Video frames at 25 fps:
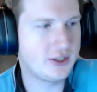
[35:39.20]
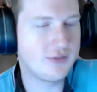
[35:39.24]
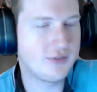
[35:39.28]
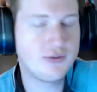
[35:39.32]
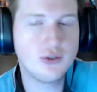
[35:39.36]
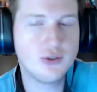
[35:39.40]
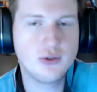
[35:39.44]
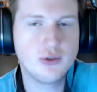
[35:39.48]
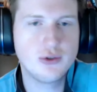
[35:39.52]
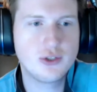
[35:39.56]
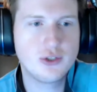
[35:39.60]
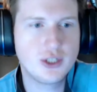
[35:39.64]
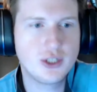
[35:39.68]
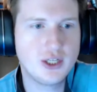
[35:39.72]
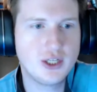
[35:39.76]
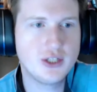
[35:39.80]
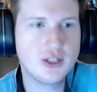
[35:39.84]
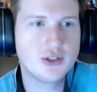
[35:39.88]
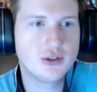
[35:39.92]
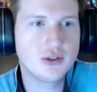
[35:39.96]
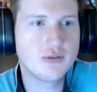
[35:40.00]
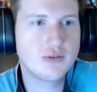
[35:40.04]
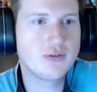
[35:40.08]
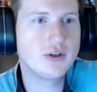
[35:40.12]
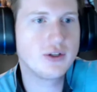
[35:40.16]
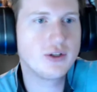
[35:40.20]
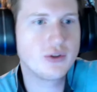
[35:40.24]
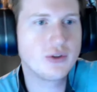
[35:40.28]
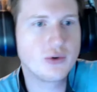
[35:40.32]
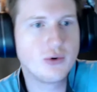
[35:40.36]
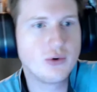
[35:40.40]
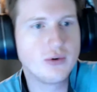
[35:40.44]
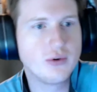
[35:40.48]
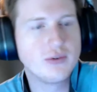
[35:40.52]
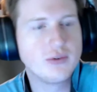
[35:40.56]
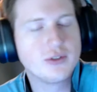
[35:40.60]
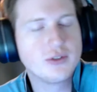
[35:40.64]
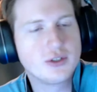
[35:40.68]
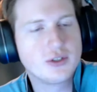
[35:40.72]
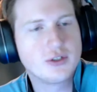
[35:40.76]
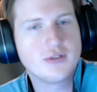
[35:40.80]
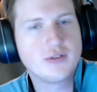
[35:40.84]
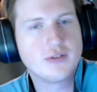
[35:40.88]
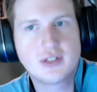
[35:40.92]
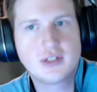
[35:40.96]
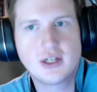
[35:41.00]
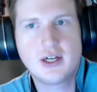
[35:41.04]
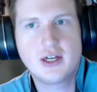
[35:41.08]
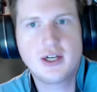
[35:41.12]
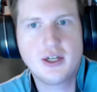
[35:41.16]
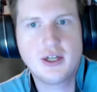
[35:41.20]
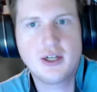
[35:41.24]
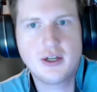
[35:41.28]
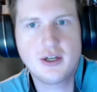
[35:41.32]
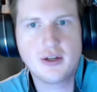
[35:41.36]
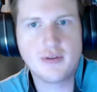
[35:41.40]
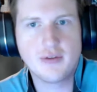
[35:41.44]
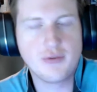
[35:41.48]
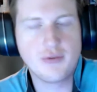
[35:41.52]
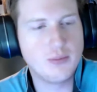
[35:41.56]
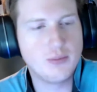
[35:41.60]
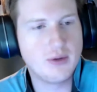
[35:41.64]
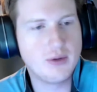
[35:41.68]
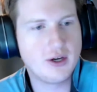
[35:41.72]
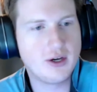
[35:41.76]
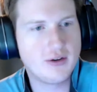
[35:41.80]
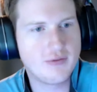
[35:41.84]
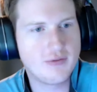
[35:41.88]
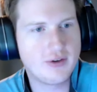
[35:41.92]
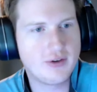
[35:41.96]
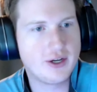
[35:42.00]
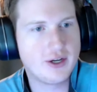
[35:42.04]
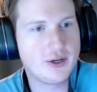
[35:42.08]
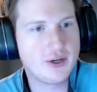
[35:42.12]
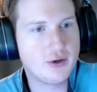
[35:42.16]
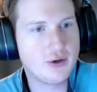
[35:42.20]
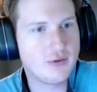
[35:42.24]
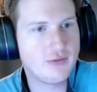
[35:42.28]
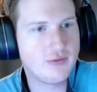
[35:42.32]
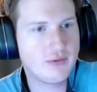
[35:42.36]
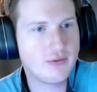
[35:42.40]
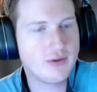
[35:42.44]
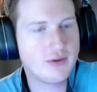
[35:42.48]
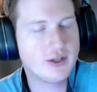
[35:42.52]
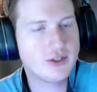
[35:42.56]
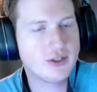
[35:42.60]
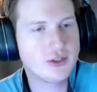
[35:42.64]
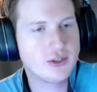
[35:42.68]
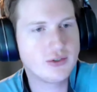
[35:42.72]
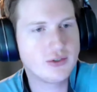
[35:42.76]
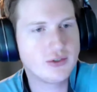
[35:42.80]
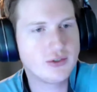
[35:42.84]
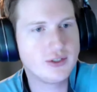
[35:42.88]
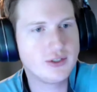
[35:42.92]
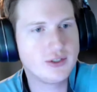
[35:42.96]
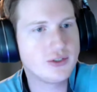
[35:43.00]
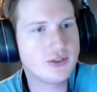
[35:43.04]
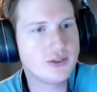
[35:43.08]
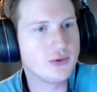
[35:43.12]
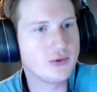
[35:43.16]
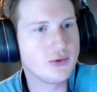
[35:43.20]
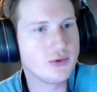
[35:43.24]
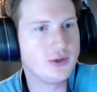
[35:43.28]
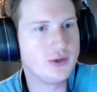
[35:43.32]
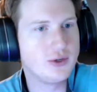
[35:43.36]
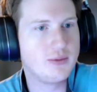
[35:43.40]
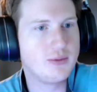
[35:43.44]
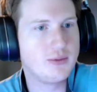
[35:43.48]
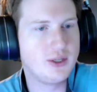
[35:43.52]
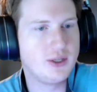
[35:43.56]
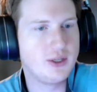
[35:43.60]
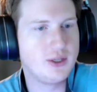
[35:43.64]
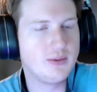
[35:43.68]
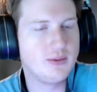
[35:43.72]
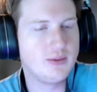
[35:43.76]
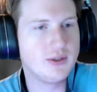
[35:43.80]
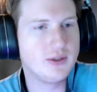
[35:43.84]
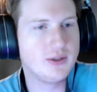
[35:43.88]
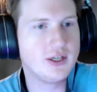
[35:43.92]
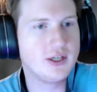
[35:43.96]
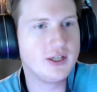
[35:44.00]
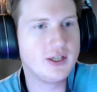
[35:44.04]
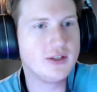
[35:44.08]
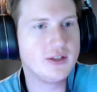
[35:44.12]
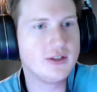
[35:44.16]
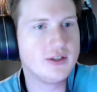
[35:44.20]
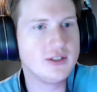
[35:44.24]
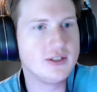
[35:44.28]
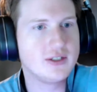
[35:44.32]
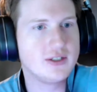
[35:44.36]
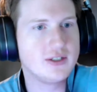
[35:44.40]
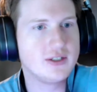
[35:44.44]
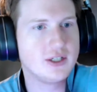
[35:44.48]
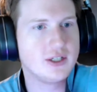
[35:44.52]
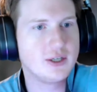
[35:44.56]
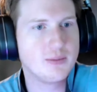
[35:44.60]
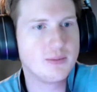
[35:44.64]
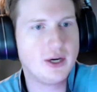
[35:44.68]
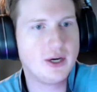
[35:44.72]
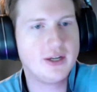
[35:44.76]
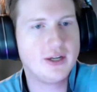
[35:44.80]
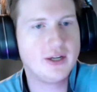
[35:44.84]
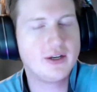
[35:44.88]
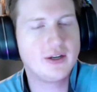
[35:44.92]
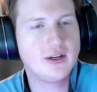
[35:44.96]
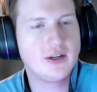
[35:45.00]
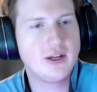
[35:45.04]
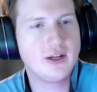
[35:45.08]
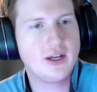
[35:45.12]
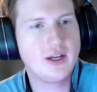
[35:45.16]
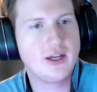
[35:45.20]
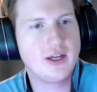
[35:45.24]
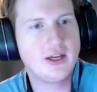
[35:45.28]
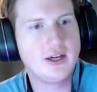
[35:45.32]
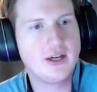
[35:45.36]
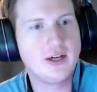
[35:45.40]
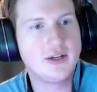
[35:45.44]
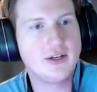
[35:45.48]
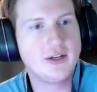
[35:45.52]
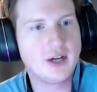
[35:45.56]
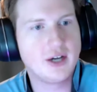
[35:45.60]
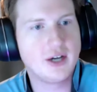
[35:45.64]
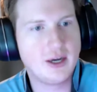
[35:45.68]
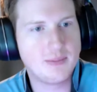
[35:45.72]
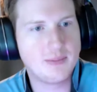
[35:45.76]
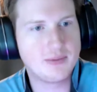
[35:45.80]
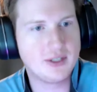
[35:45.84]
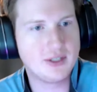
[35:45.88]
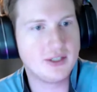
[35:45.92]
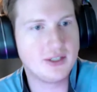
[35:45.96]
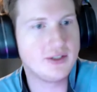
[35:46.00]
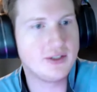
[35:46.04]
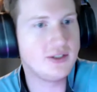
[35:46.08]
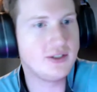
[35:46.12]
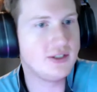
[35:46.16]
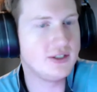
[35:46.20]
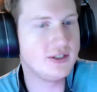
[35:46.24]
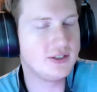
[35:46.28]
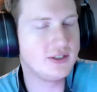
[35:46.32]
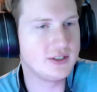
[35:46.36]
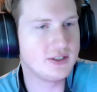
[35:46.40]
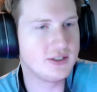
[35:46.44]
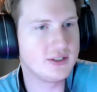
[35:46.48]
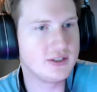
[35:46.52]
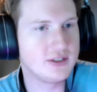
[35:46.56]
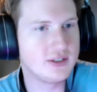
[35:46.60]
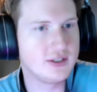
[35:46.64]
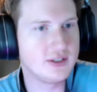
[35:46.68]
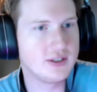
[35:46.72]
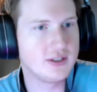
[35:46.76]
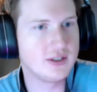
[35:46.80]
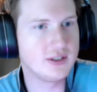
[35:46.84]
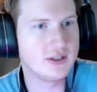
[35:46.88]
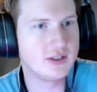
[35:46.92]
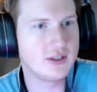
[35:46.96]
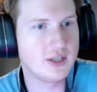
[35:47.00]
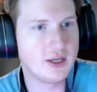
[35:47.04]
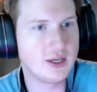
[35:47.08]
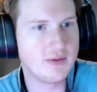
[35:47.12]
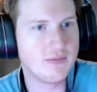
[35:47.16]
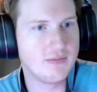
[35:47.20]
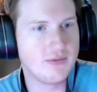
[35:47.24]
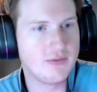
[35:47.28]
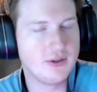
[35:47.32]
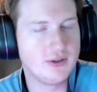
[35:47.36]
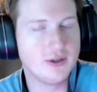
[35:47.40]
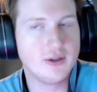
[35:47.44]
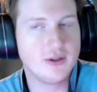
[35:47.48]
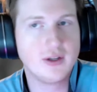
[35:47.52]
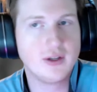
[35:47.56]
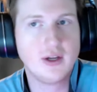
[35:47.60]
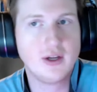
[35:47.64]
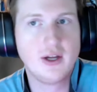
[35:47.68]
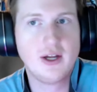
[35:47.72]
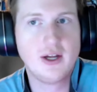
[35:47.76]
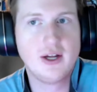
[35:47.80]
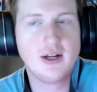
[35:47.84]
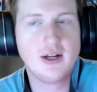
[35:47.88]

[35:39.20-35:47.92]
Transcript: if you change over on the CourtReserve side, if you modify your event registrants, you're going to be able to hit the sync button and update the existing game field.